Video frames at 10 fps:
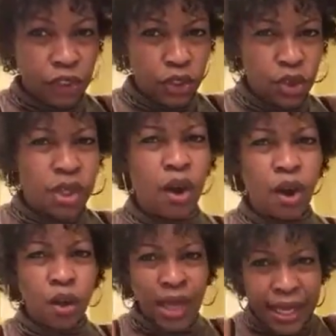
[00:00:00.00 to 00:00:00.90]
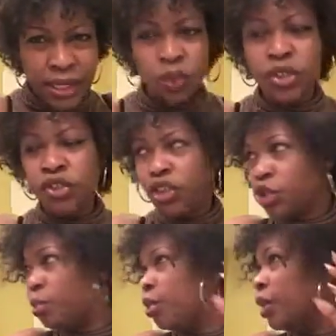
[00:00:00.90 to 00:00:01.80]
So there are all kinds of ways you
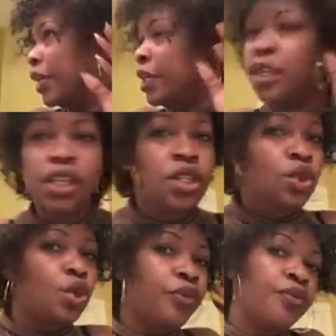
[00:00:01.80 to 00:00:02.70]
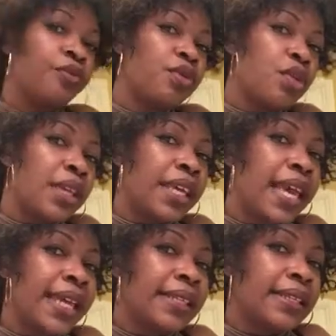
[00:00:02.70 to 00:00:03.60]
need to pull it to
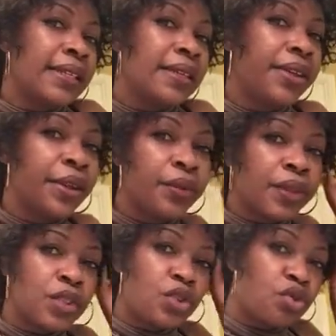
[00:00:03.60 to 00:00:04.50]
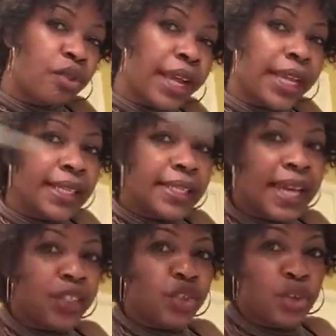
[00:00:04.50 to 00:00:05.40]
get, you know, the strays
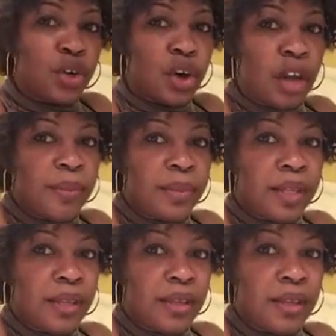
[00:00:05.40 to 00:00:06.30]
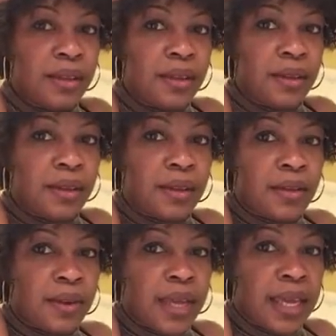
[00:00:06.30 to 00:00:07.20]
that should not be.
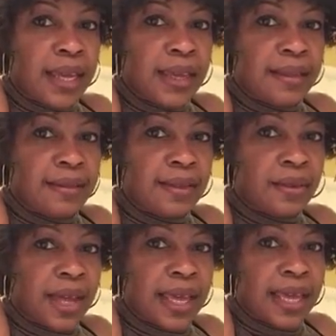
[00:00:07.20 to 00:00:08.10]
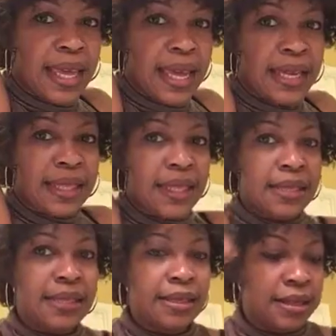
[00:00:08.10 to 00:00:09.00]
Okay, so I got
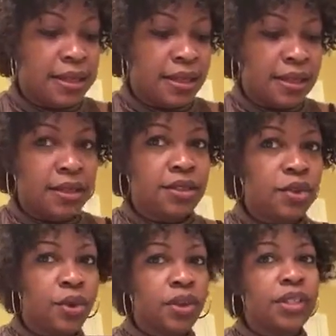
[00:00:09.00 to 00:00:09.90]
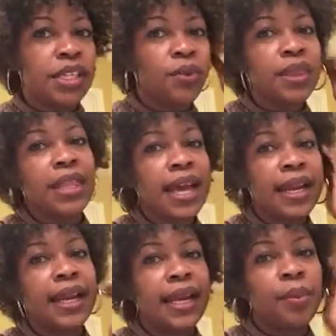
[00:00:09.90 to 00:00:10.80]
this. So we're all set with that
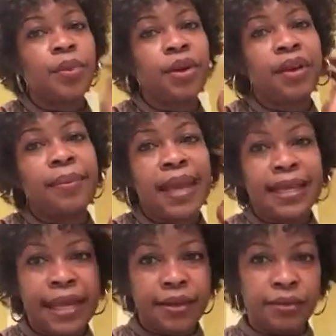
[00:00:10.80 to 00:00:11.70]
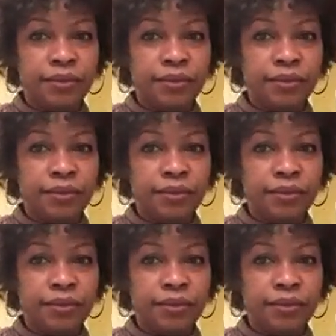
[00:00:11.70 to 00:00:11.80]
and I can put it right back down.